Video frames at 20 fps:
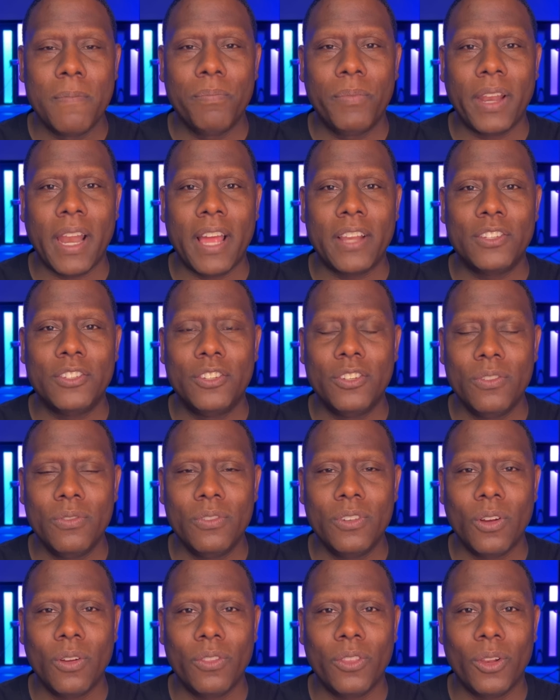But I
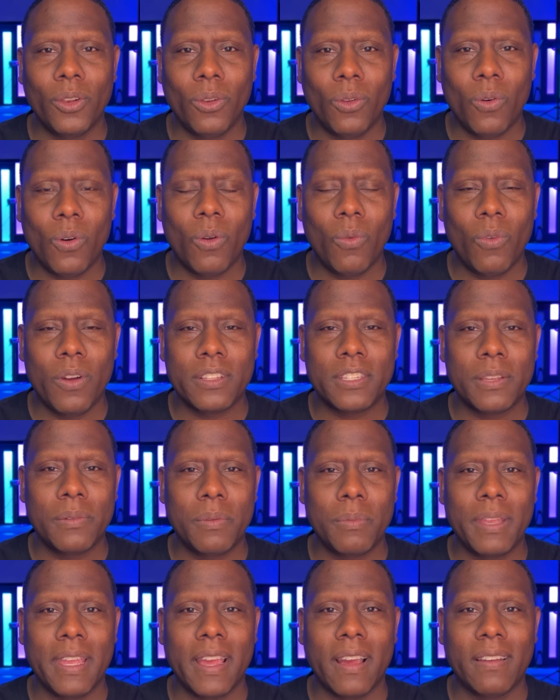do know the Lord wants him
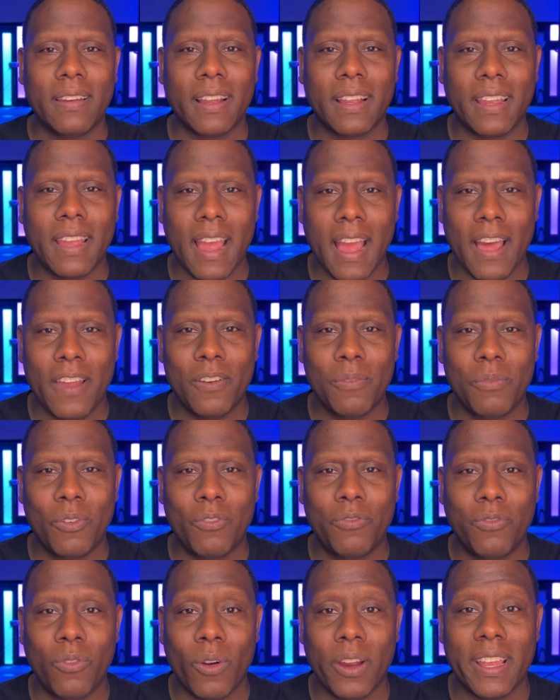to be held
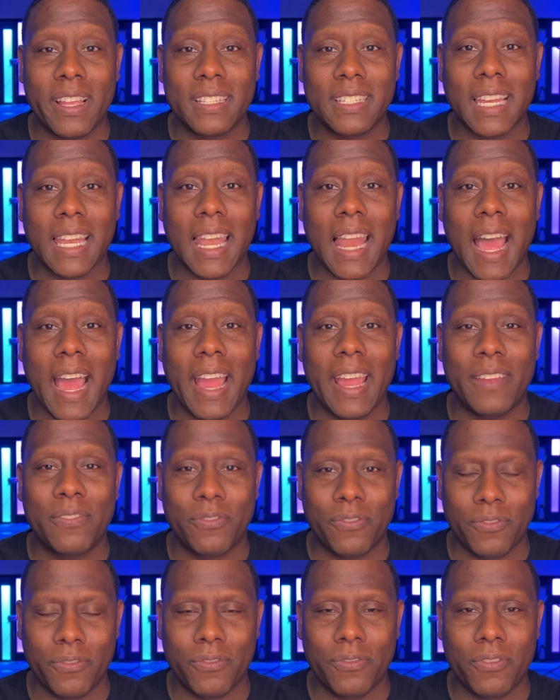accountable for his
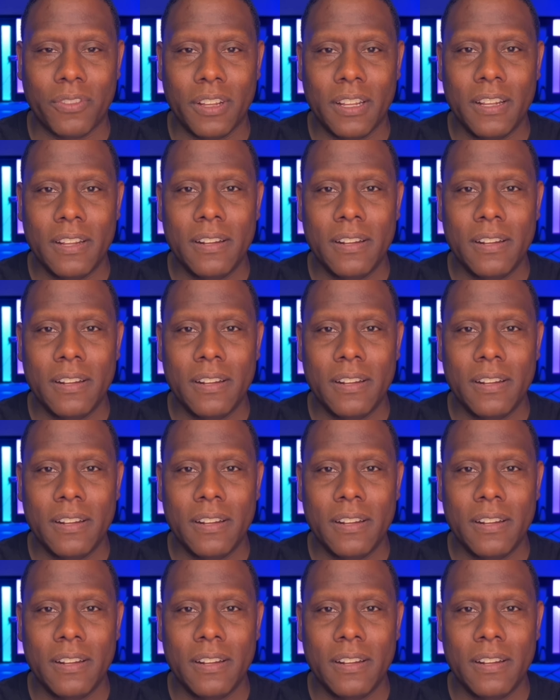life,